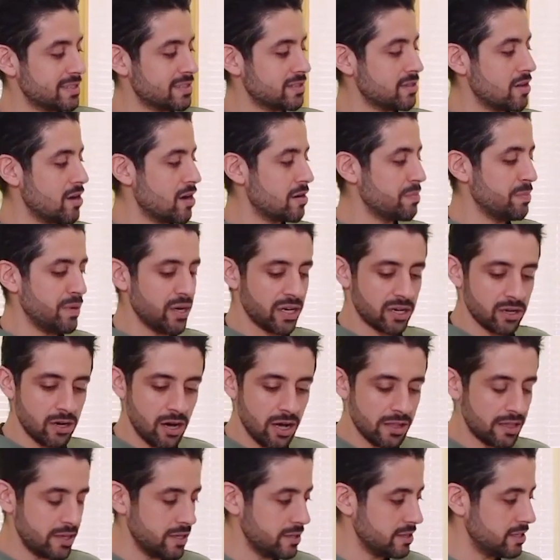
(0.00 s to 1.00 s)
start by
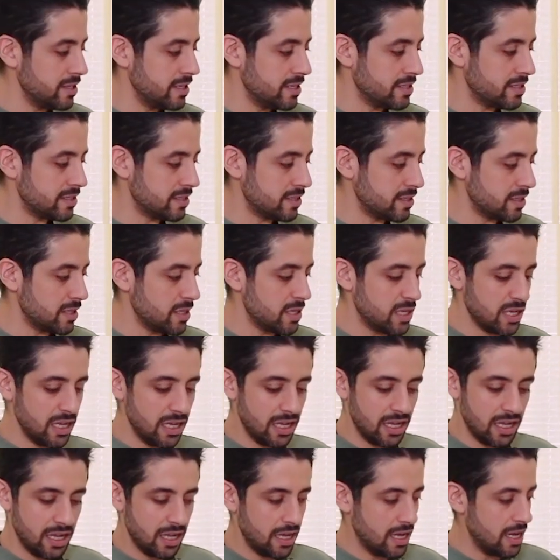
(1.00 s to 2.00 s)
cutting this
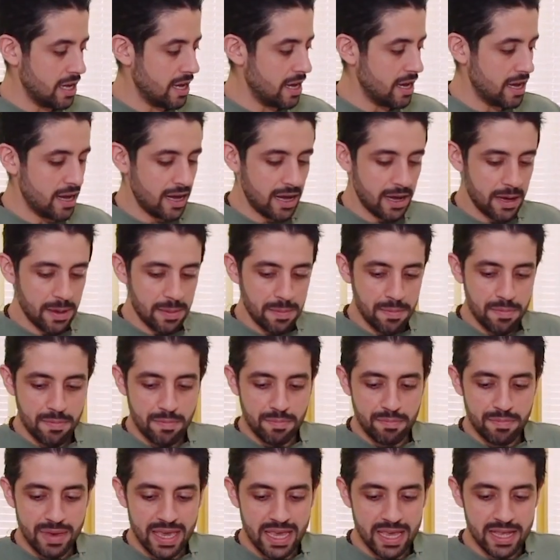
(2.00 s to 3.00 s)

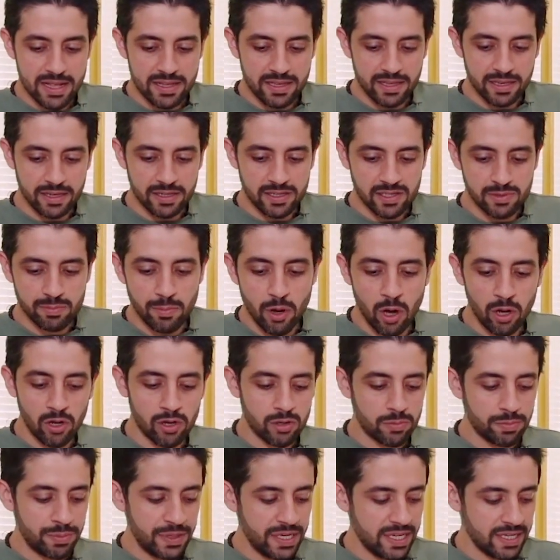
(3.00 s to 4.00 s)
meat in
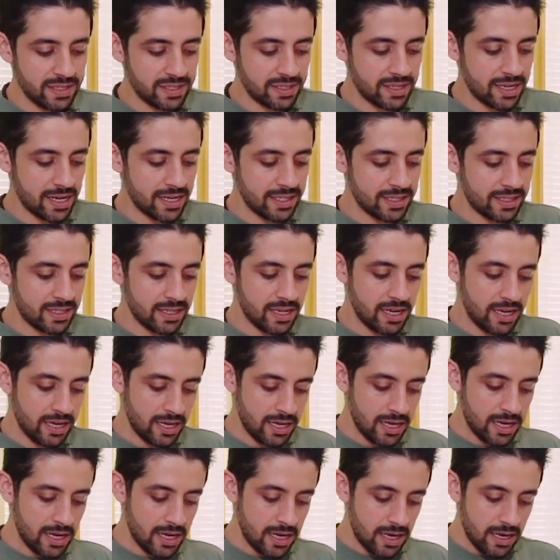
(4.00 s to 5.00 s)
smaller pieces.
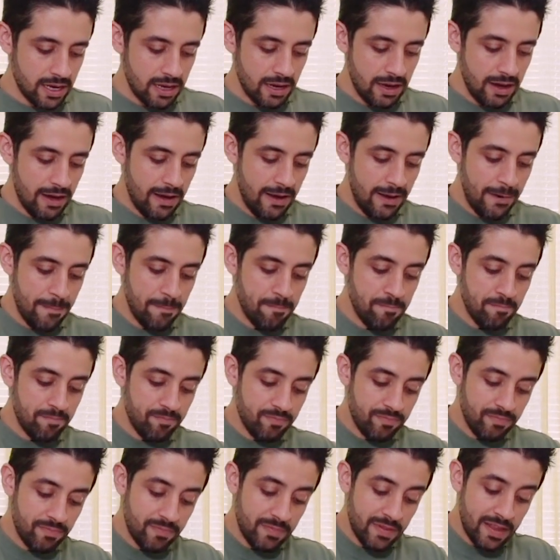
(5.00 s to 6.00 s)

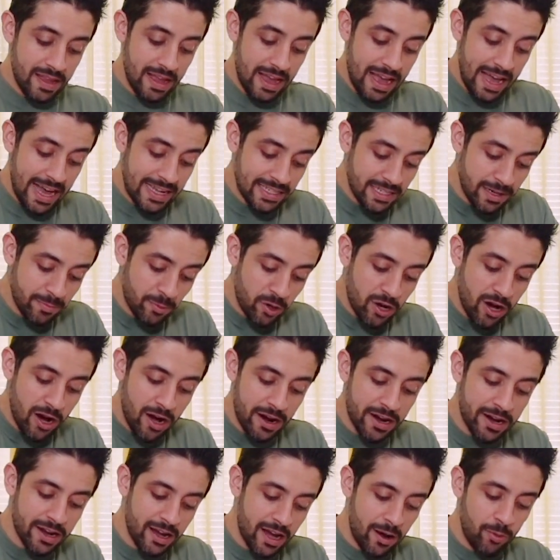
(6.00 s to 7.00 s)
As I'm
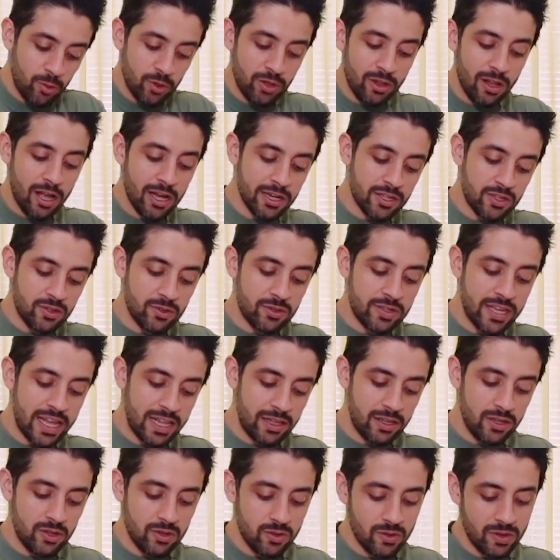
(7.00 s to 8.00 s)
cutting, I would like to
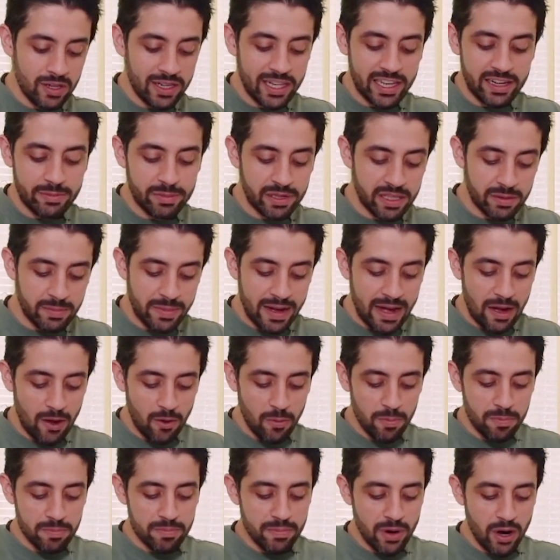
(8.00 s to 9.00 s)
tell you a little bit
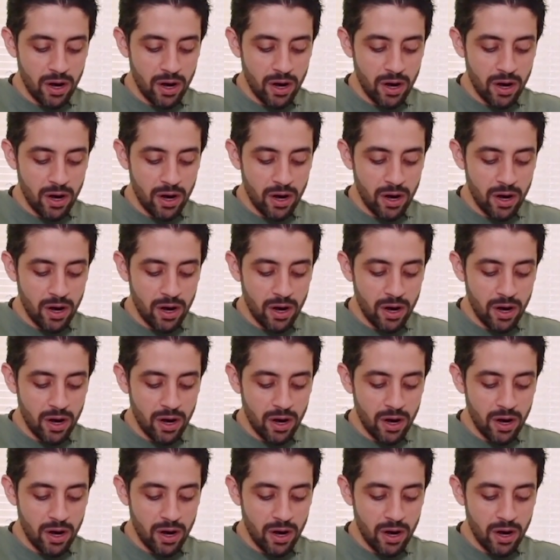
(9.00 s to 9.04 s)
about